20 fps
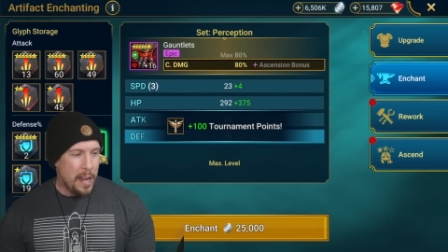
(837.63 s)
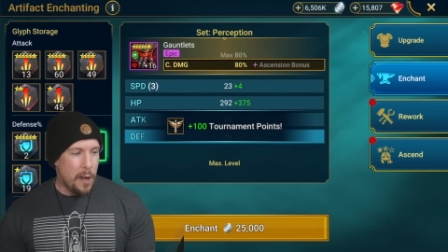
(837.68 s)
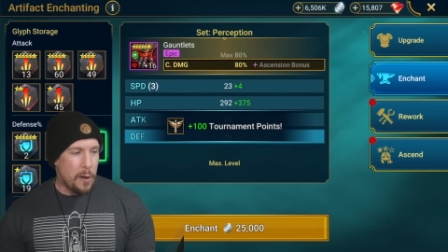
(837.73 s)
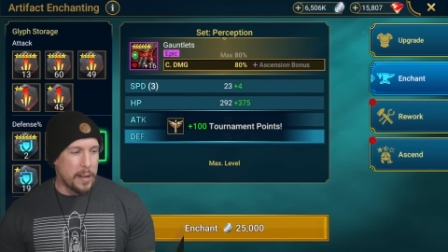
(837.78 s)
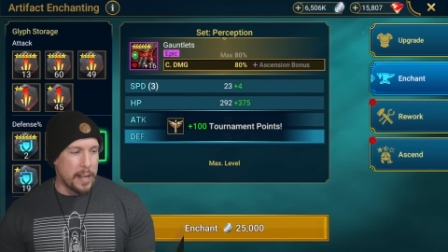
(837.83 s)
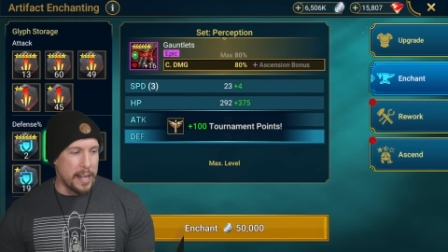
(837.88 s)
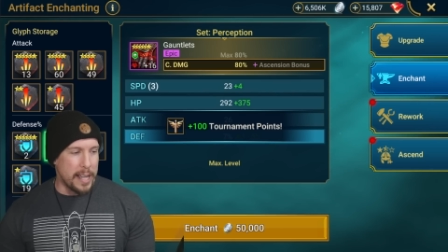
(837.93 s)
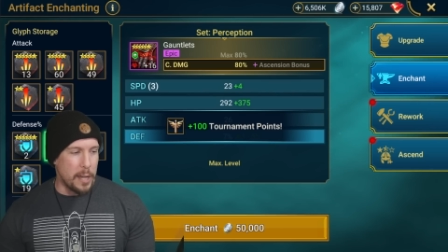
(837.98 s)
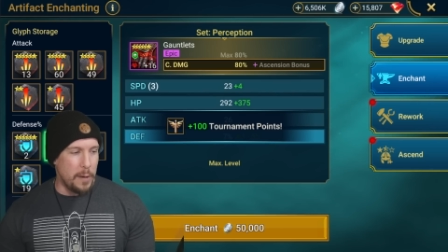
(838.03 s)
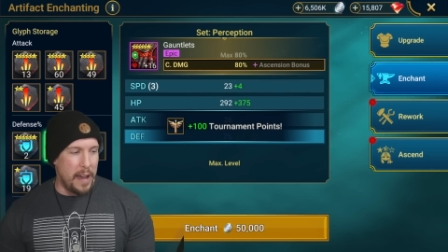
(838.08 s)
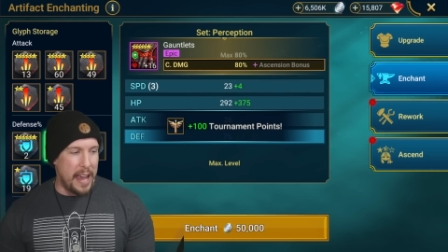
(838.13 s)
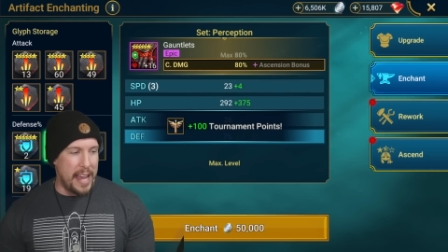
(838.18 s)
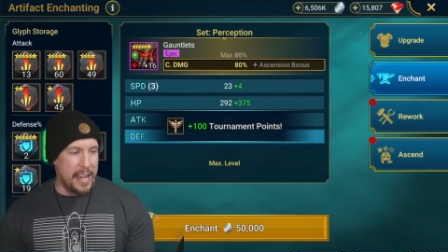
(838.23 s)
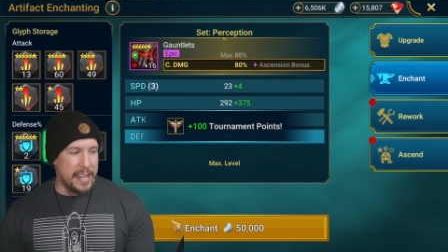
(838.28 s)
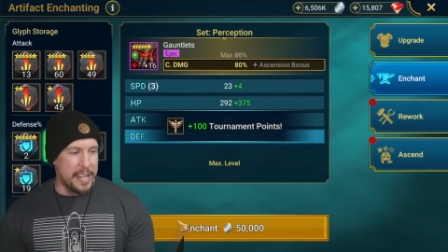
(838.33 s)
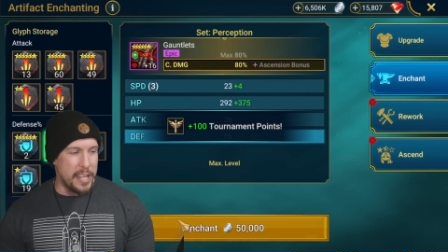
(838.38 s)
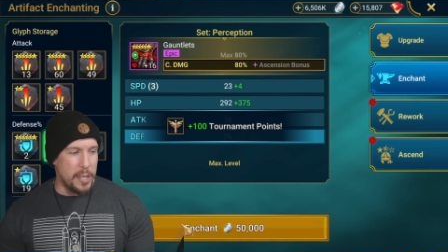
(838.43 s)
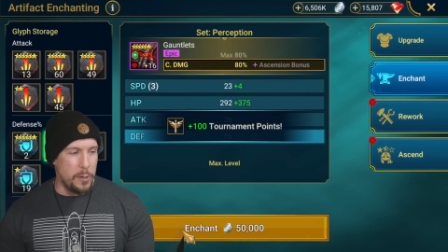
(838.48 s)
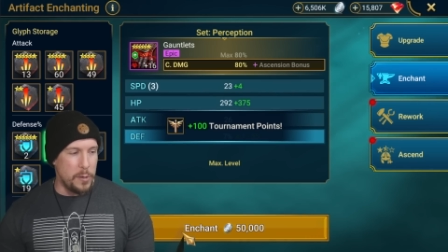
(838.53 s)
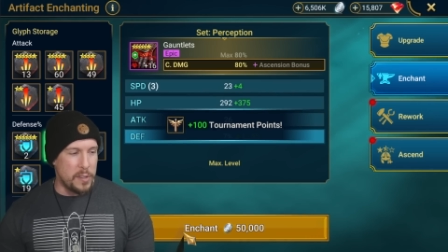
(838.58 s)
I'm going to go ahead
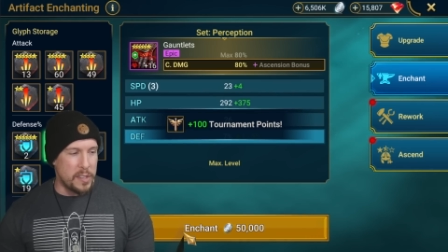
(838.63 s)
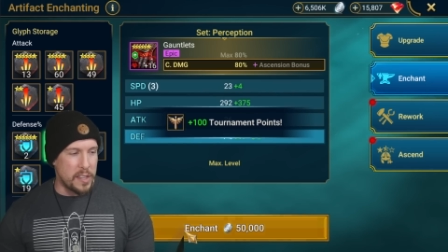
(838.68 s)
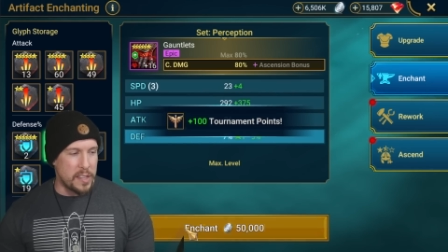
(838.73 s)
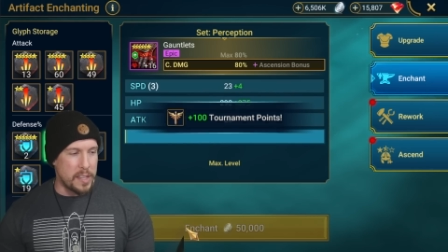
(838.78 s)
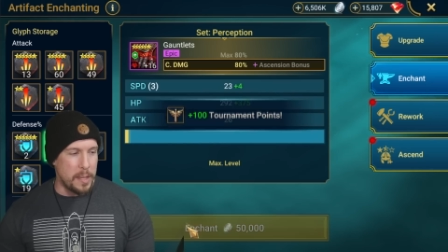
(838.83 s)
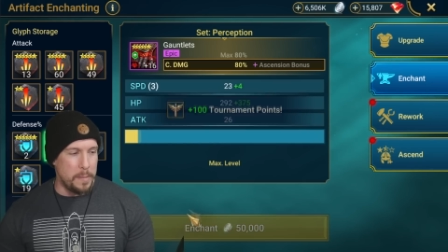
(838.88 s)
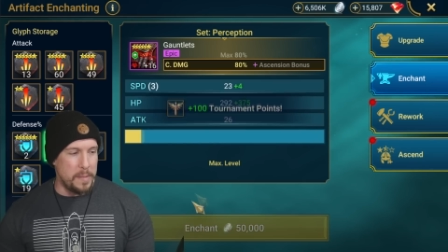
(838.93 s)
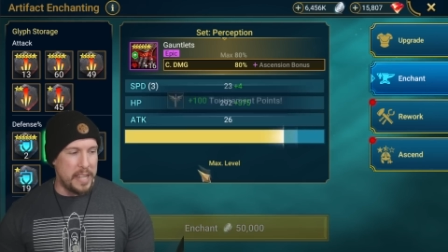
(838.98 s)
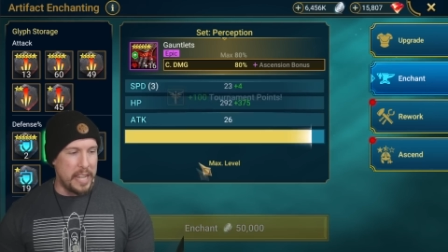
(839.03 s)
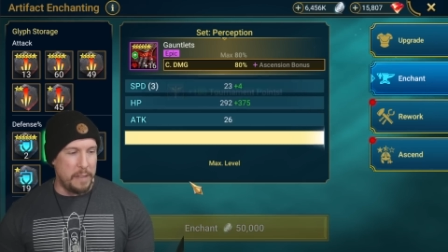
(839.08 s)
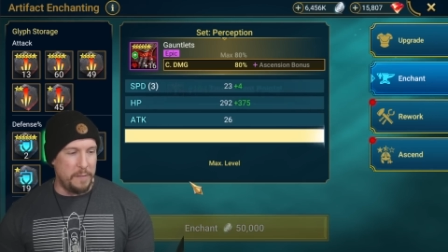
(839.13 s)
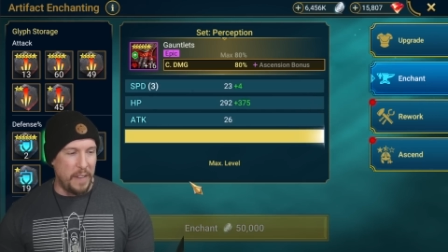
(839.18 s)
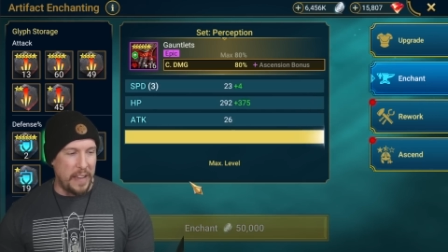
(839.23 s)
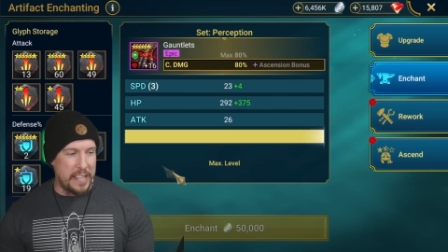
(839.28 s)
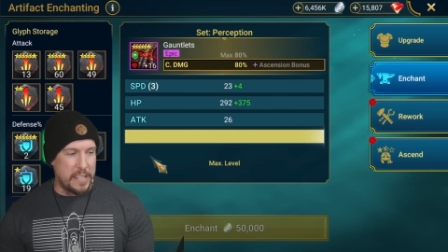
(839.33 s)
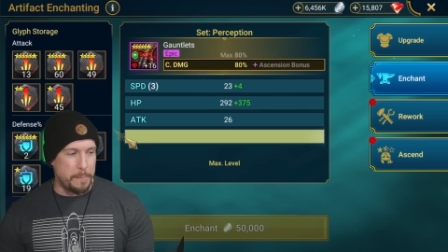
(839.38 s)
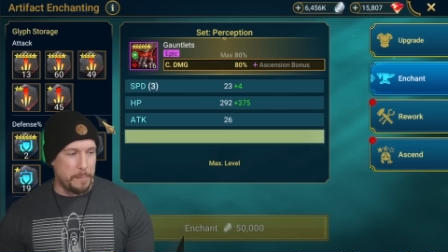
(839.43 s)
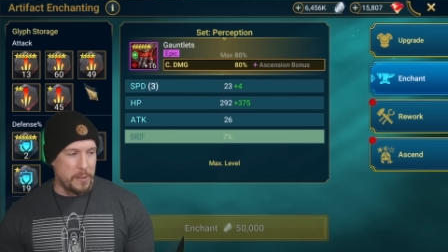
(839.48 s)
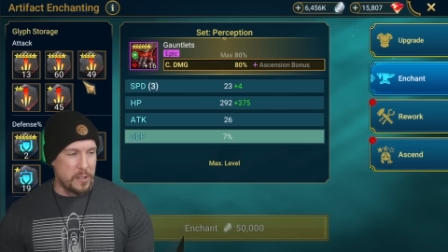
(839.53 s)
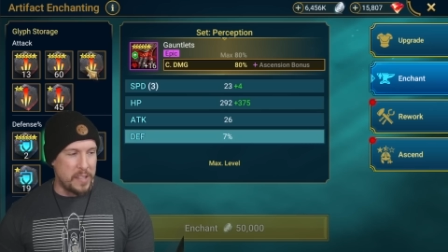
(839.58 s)
and use some
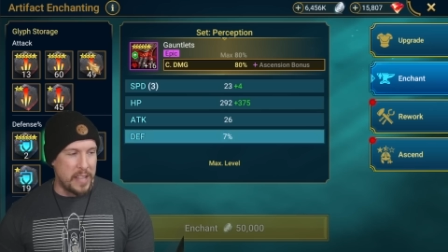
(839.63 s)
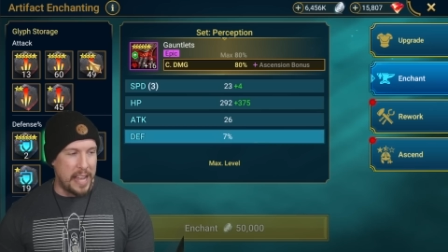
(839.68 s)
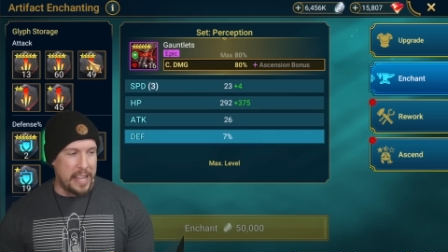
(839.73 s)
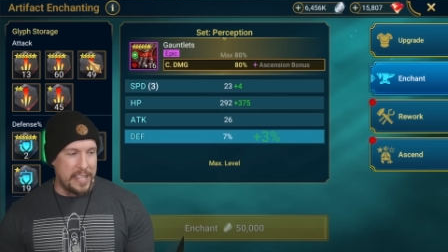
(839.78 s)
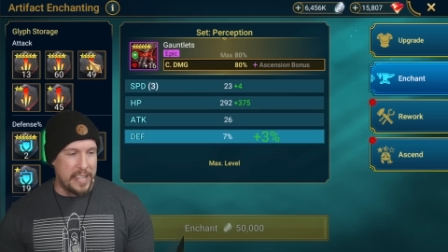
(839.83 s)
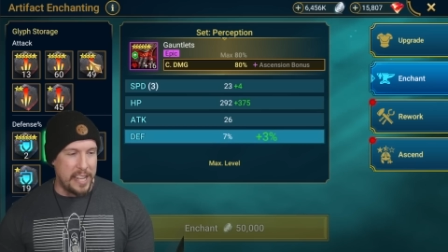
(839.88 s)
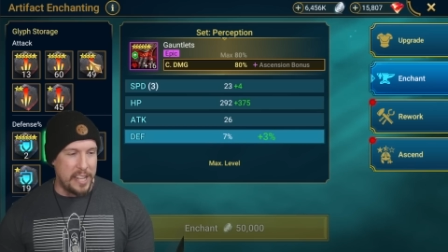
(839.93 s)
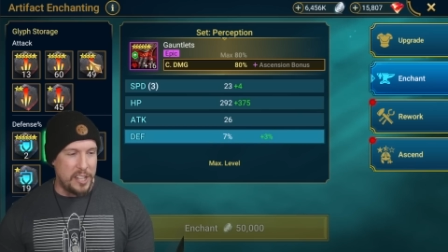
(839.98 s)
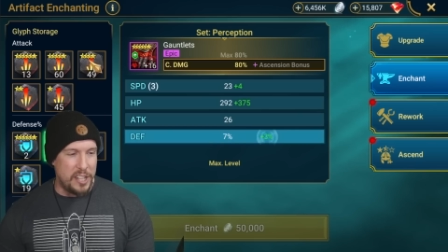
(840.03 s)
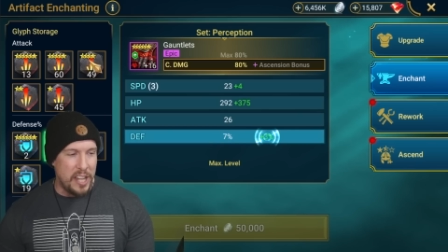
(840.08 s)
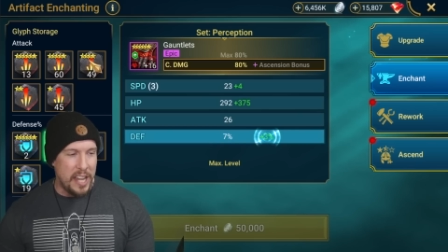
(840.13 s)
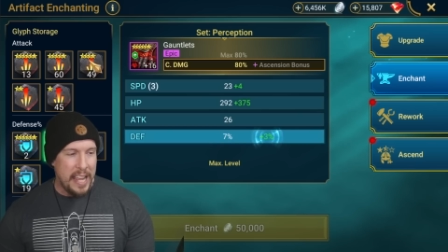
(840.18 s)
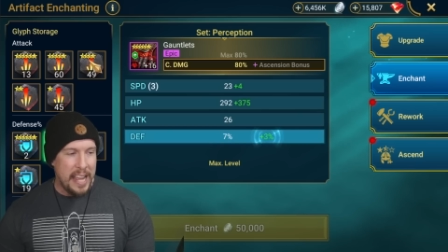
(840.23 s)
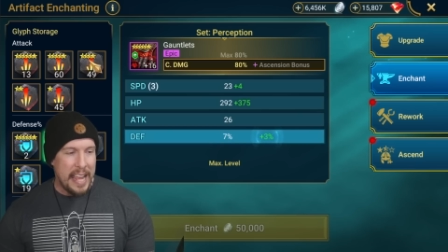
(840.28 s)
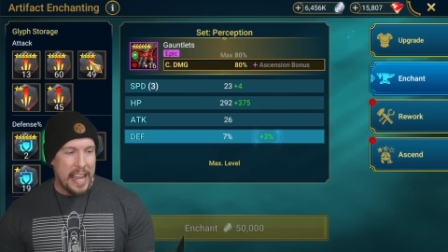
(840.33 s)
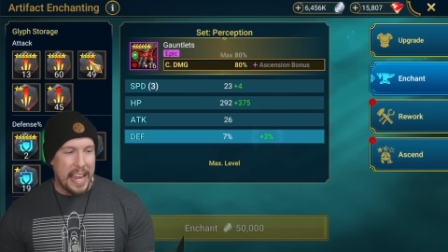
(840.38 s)
defense percentage.